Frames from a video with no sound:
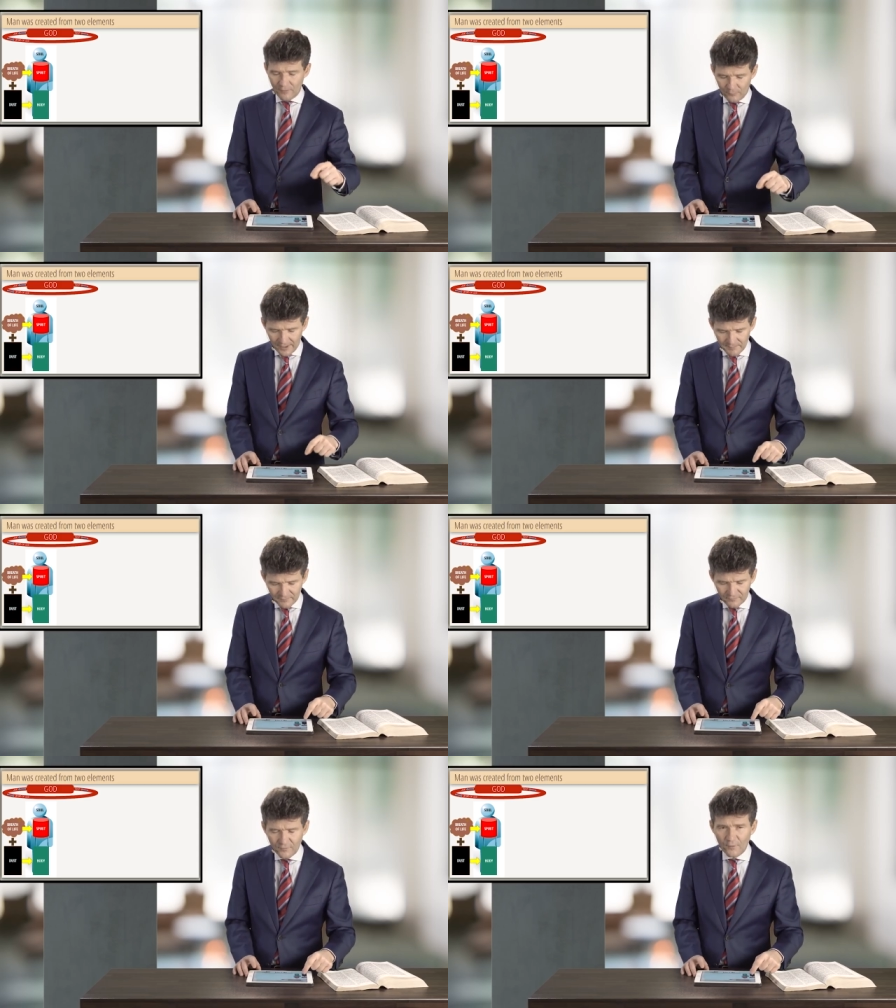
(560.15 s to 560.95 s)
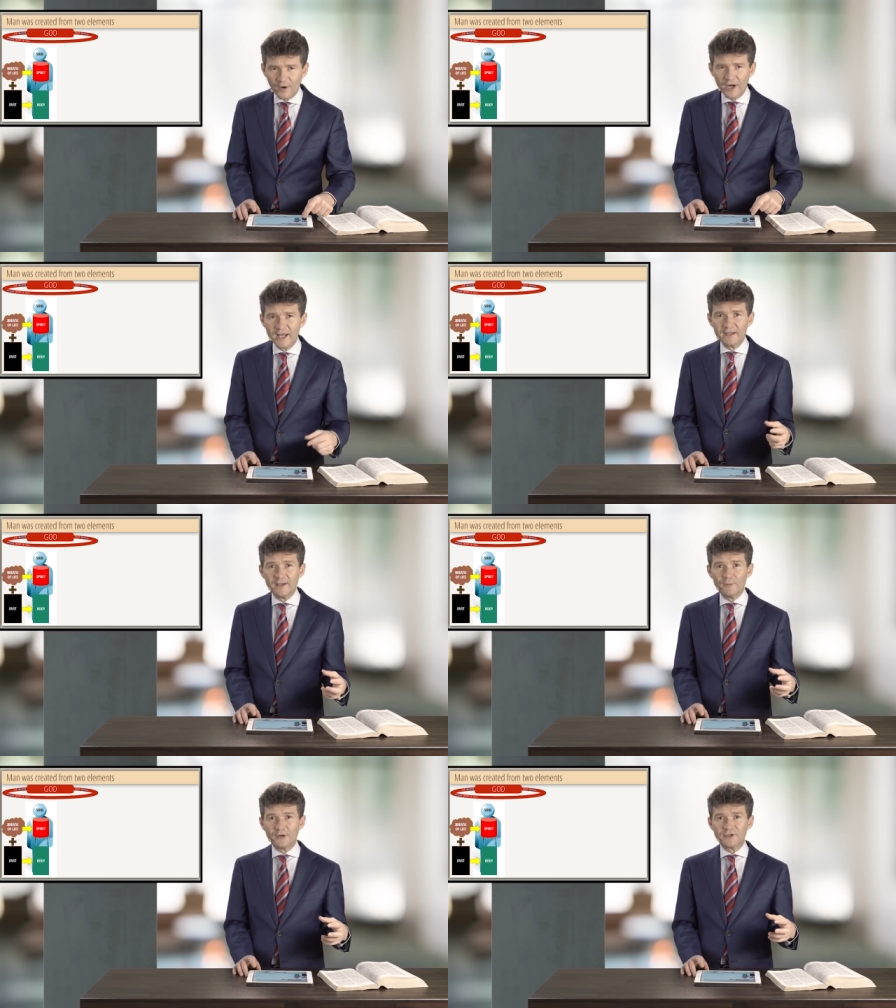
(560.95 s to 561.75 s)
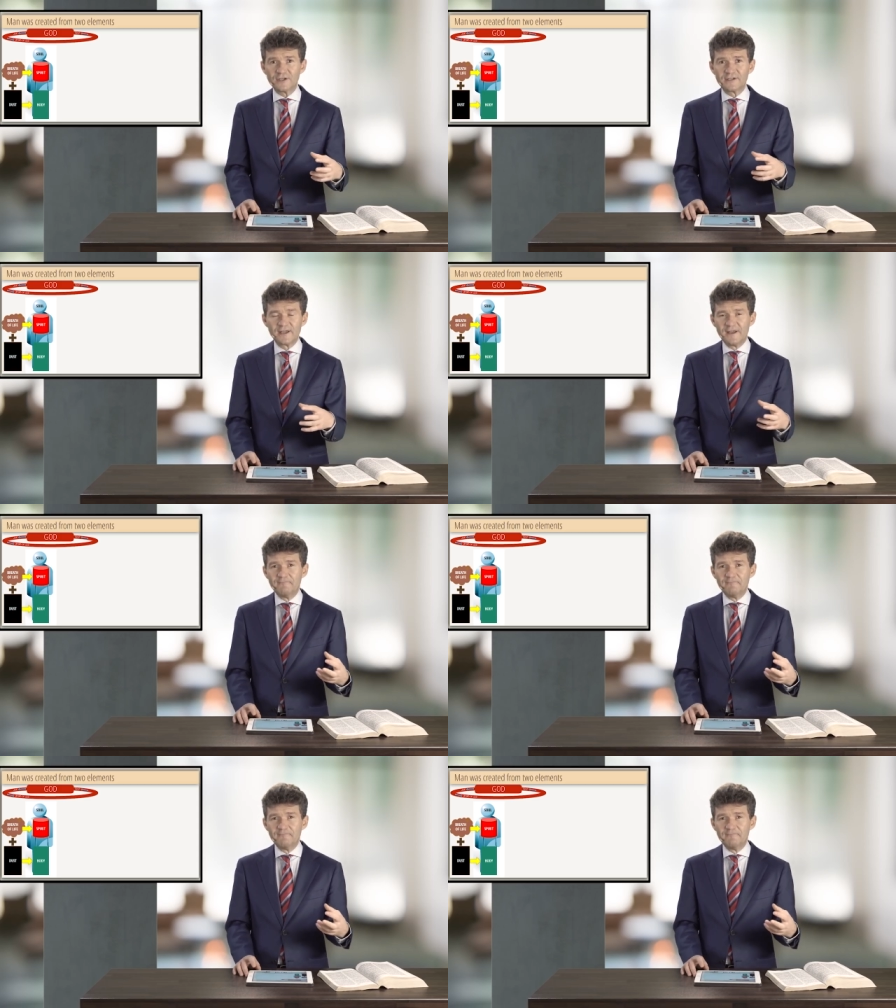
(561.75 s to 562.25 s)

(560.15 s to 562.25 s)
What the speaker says: While before they were just